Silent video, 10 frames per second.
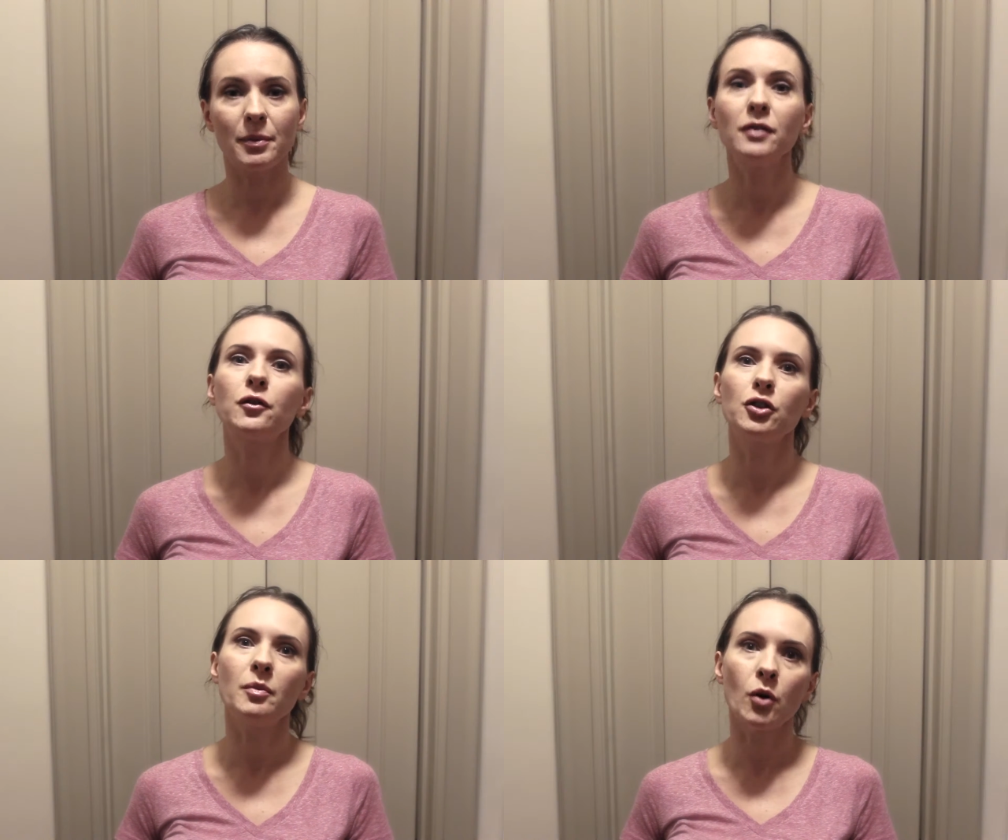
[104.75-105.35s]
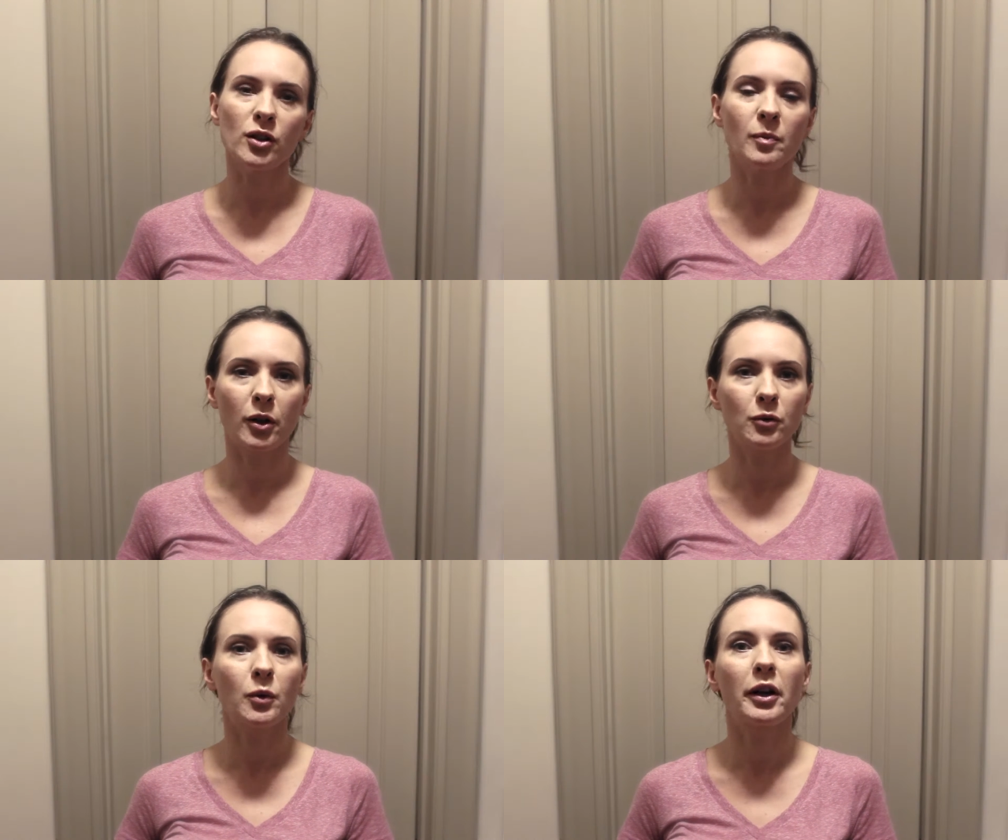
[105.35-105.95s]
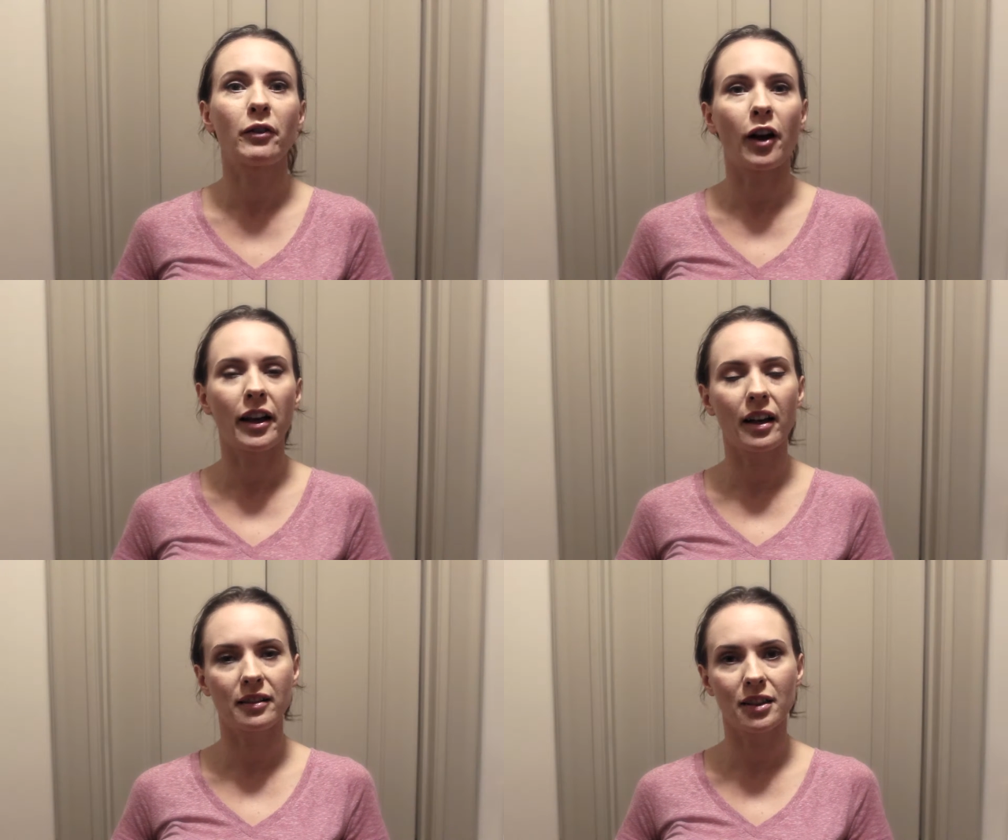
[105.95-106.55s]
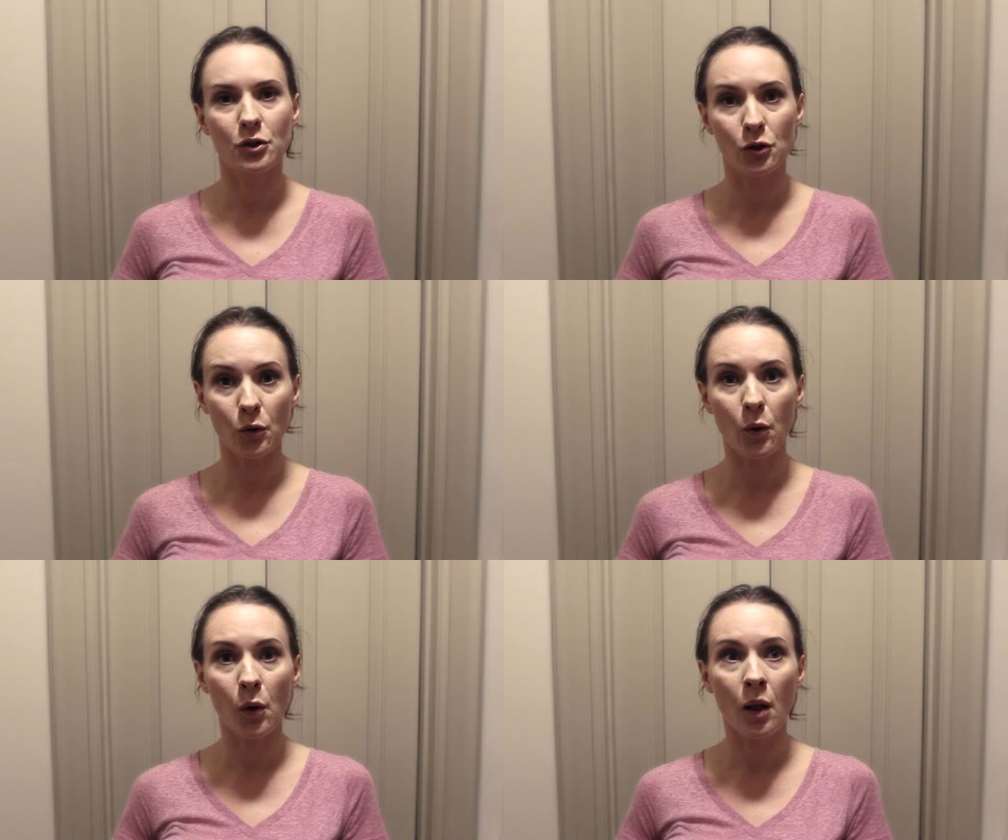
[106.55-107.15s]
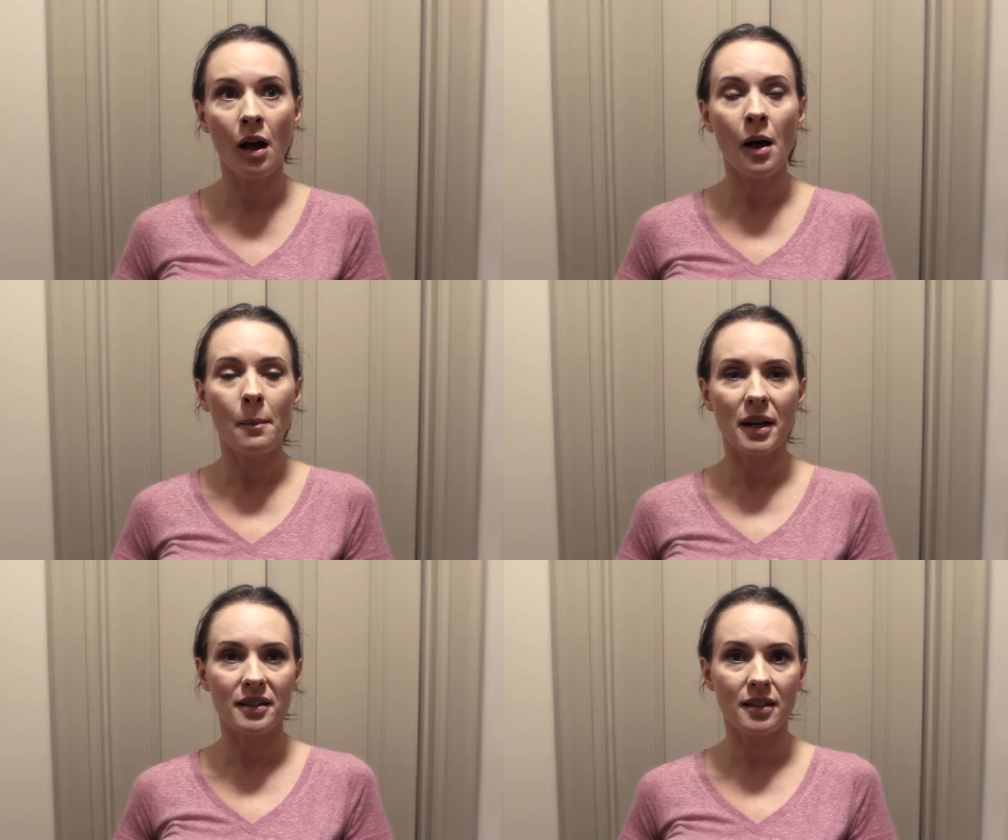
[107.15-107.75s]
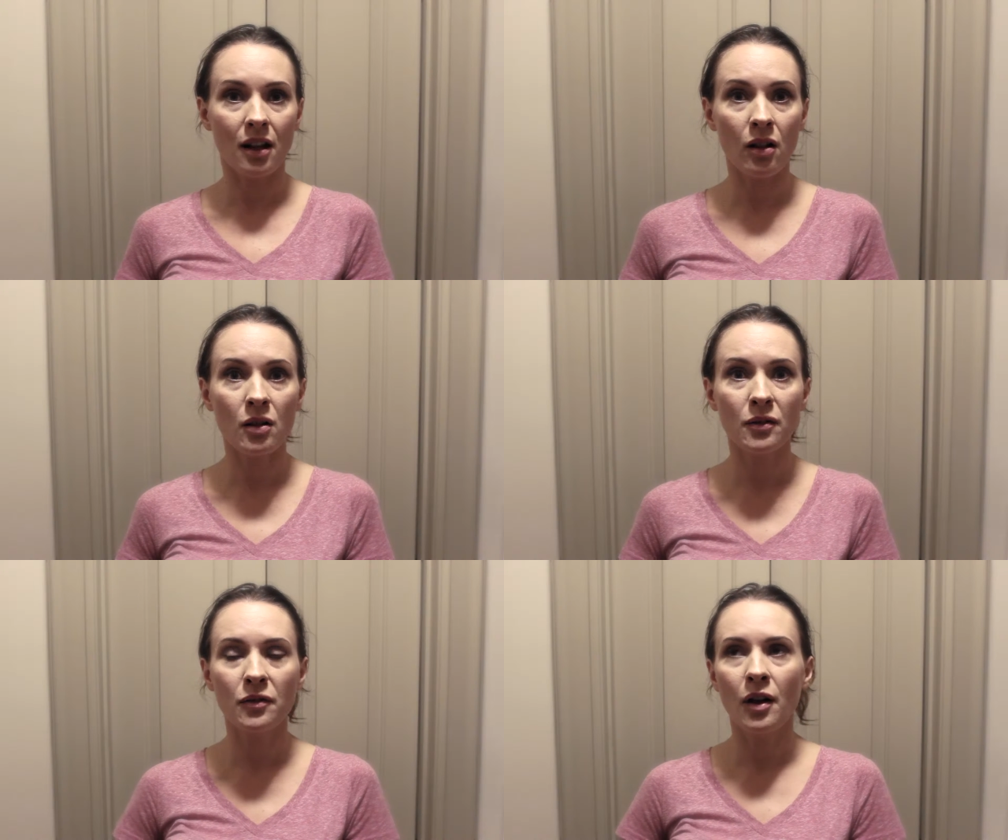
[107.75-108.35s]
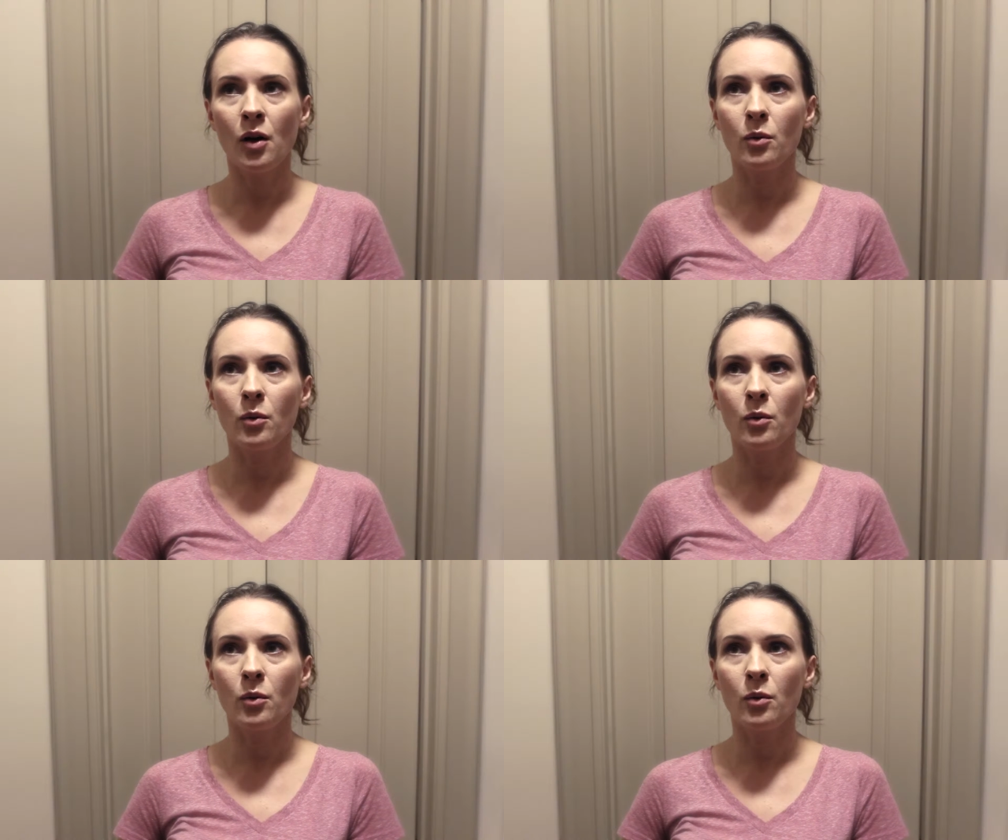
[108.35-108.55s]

but for the most part, whatever I can control myself,